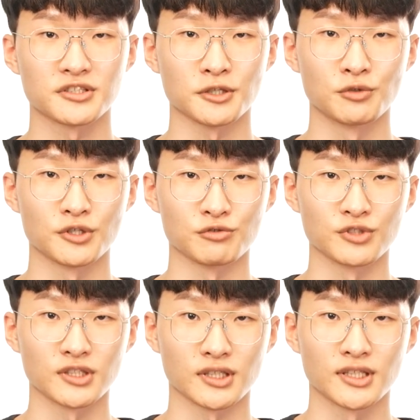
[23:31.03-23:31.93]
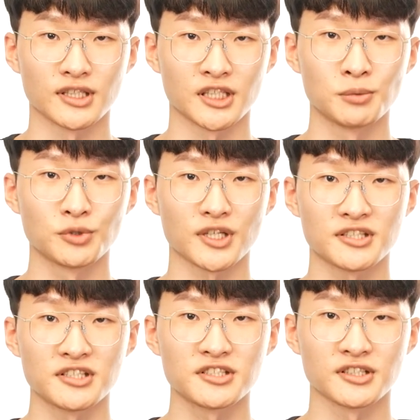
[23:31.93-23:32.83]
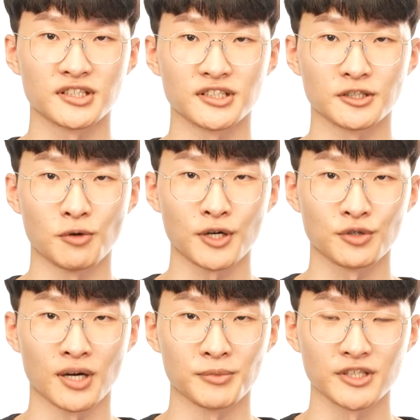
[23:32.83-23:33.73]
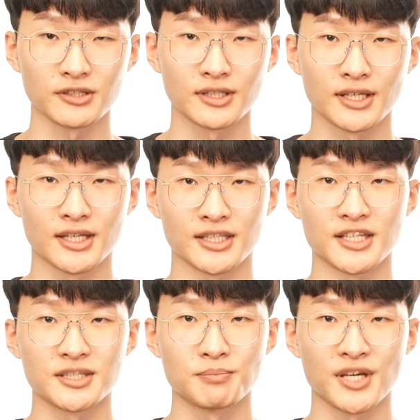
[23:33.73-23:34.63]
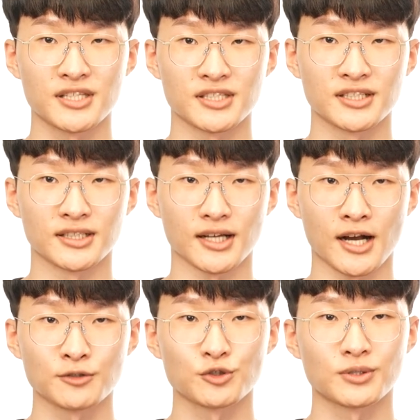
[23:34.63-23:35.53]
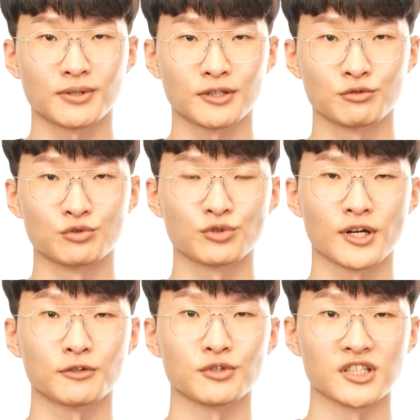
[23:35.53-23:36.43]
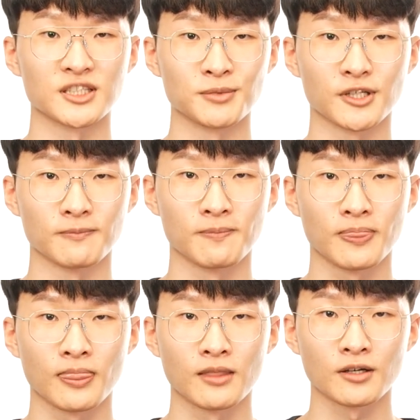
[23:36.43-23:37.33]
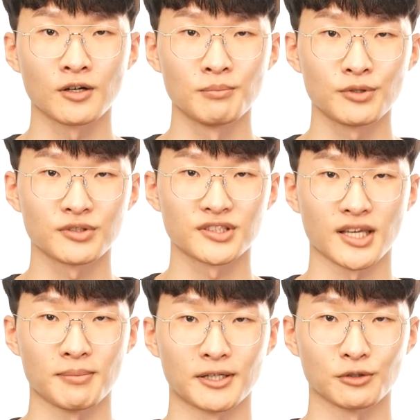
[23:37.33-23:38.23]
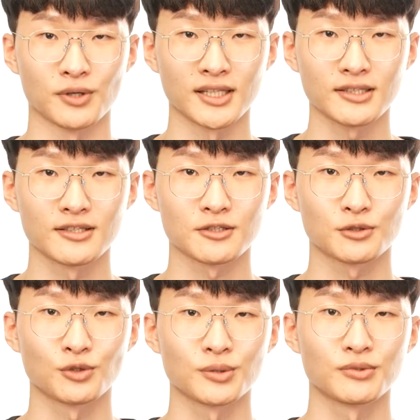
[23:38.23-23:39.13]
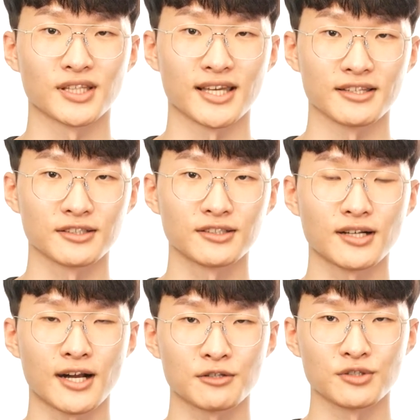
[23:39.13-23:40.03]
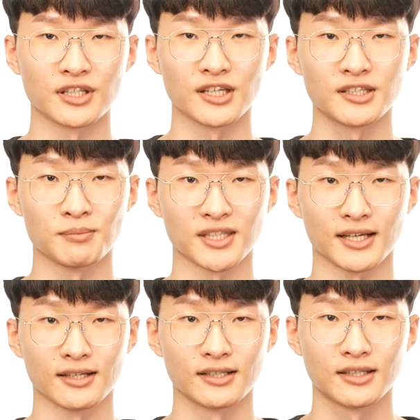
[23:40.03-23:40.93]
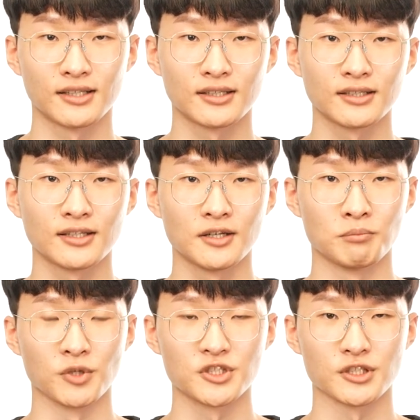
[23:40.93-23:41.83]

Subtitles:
If we use the basic essential features in Storybook, example pages can be easily built, and component development can also be done inside of the Storybook.